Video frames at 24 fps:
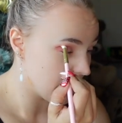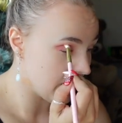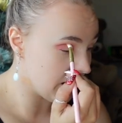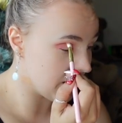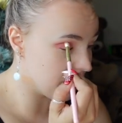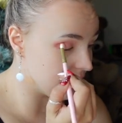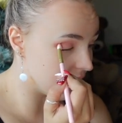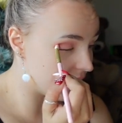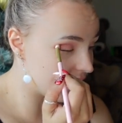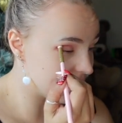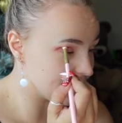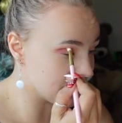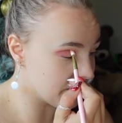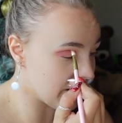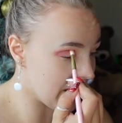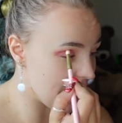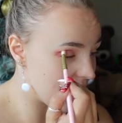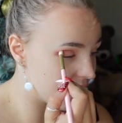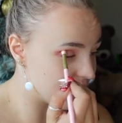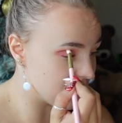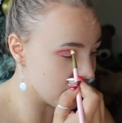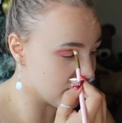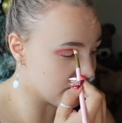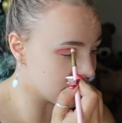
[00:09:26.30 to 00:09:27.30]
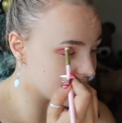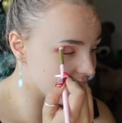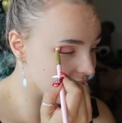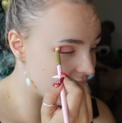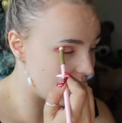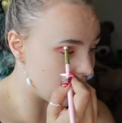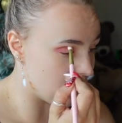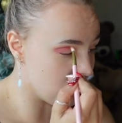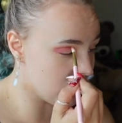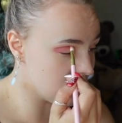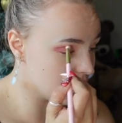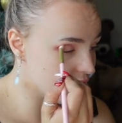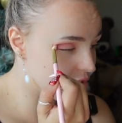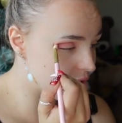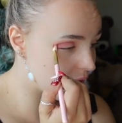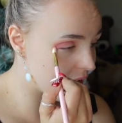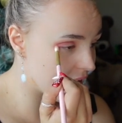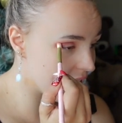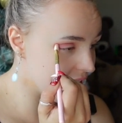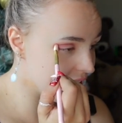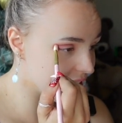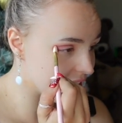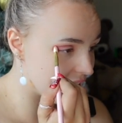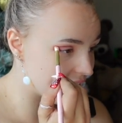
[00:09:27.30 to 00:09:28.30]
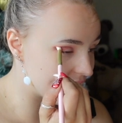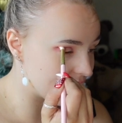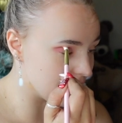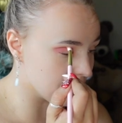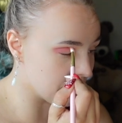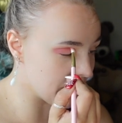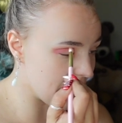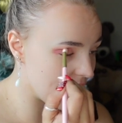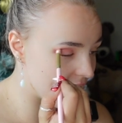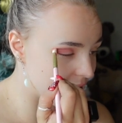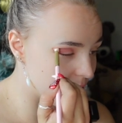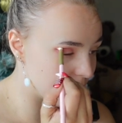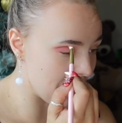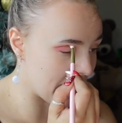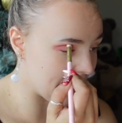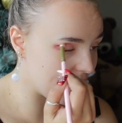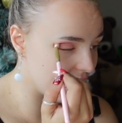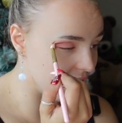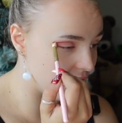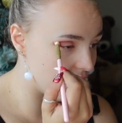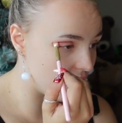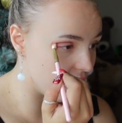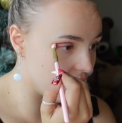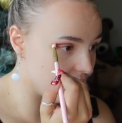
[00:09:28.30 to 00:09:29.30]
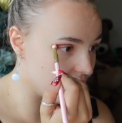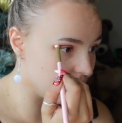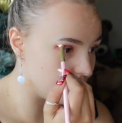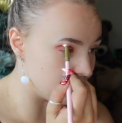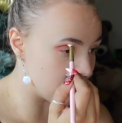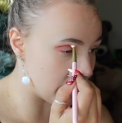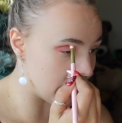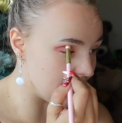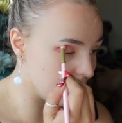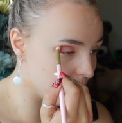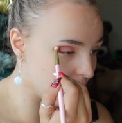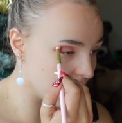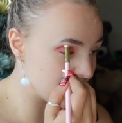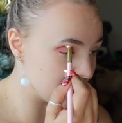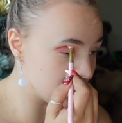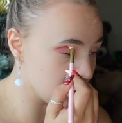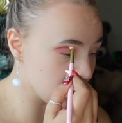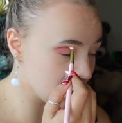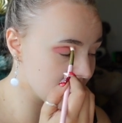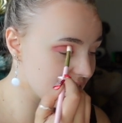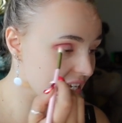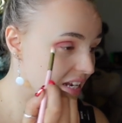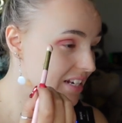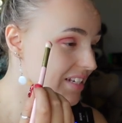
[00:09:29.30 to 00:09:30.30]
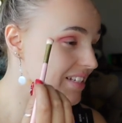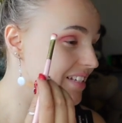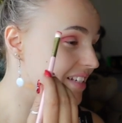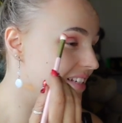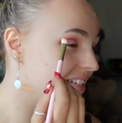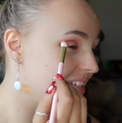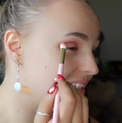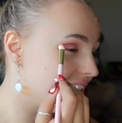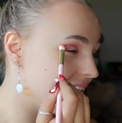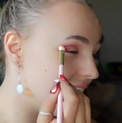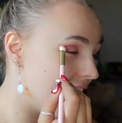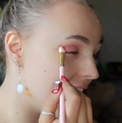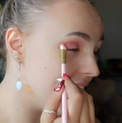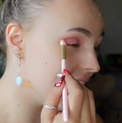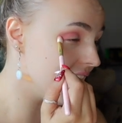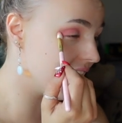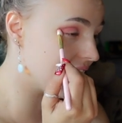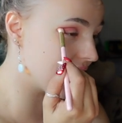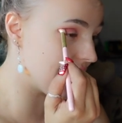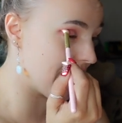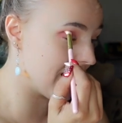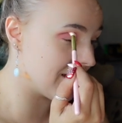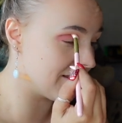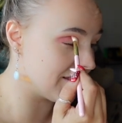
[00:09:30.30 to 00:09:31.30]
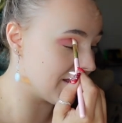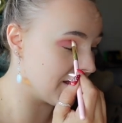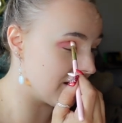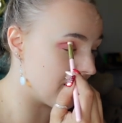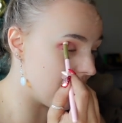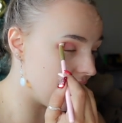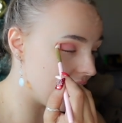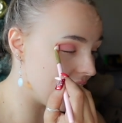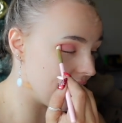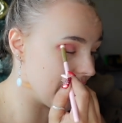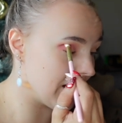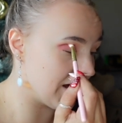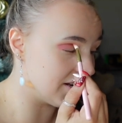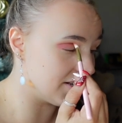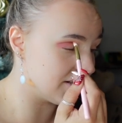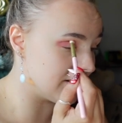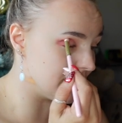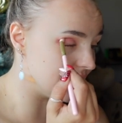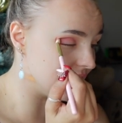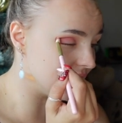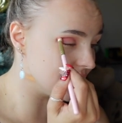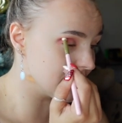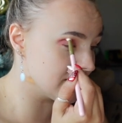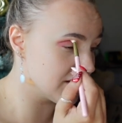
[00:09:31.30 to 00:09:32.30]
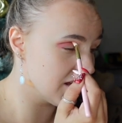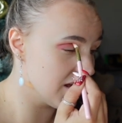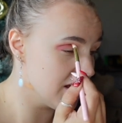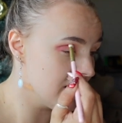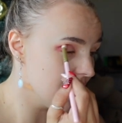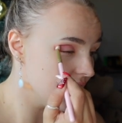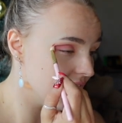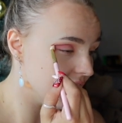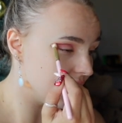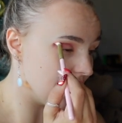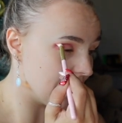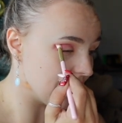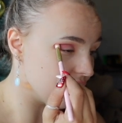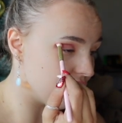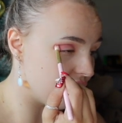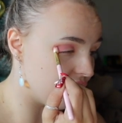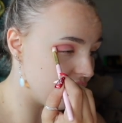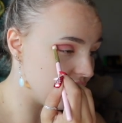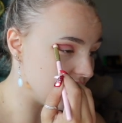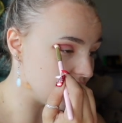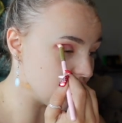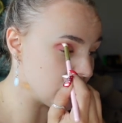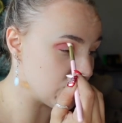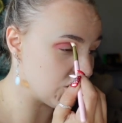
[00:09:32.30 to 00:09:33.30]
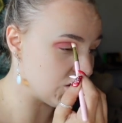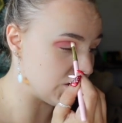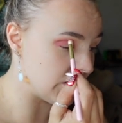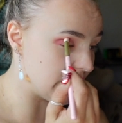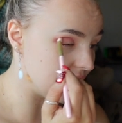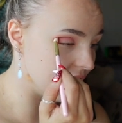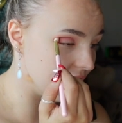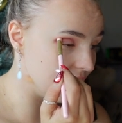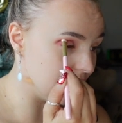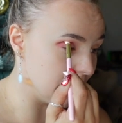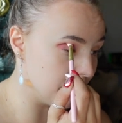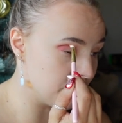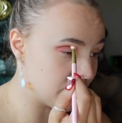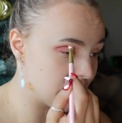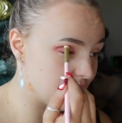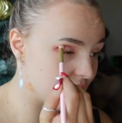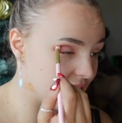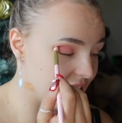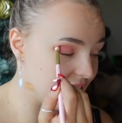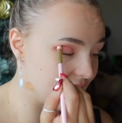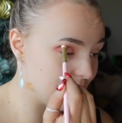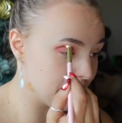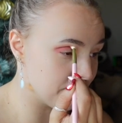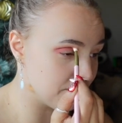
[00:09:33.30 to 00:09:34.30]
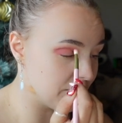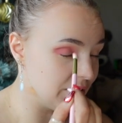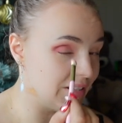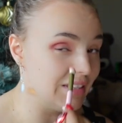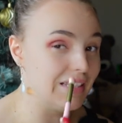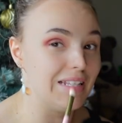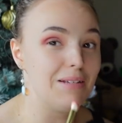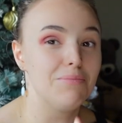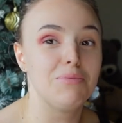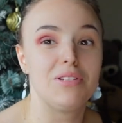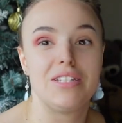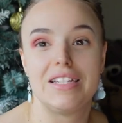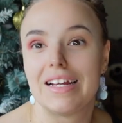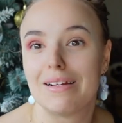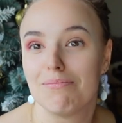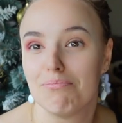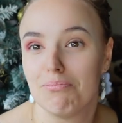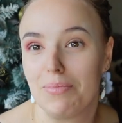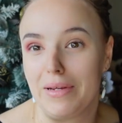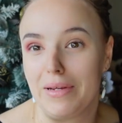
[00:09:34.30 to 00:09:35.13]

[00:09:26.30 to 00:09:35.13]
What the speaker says: Anyway, so we have those as our entrees, and then we had a main of, I think Jess had a steak, and then I had this like fish in a lobster